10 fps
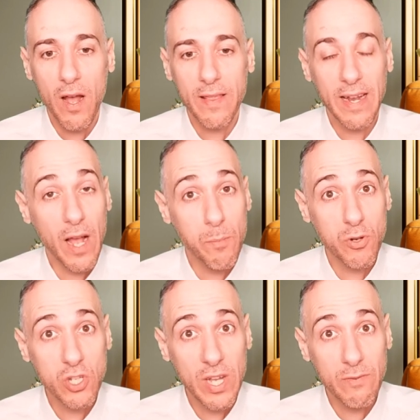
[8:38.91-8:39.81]
Then it got
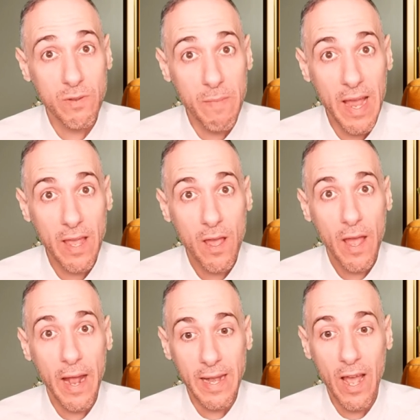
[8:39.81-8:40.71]
pushed out to May,
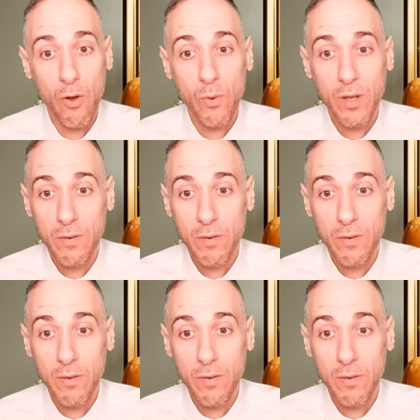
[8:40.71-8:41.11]
and now,